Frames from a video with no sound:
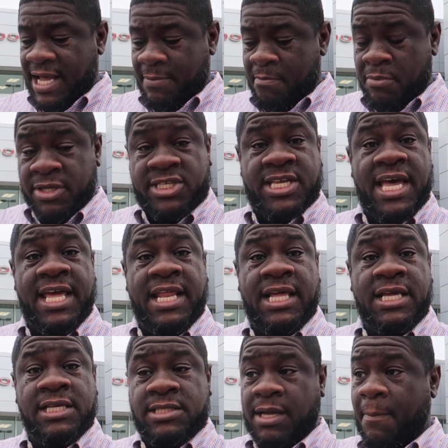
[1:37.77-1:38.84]
a
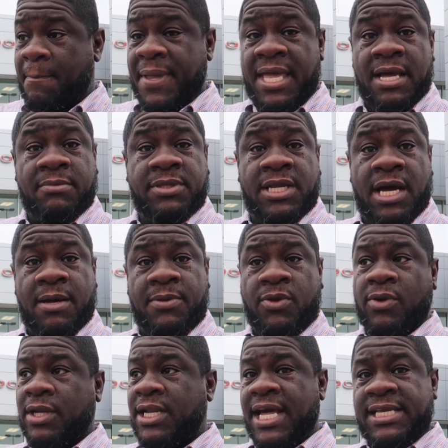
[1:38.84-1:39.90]
Mercedes, a B M
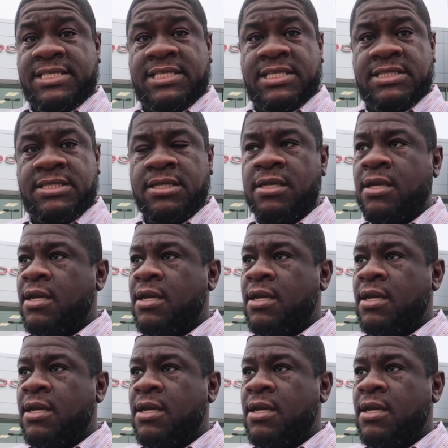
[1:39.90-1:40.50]
W, a Lexus.